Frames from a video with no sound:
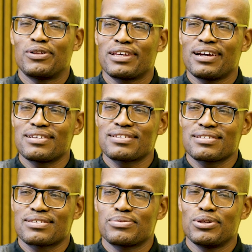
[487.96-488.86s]
they ask
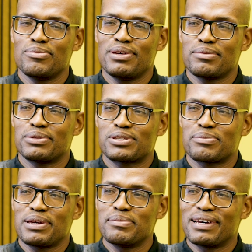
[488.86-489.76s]
is, will you be able to
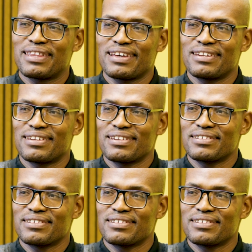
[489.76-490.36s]
pay month end?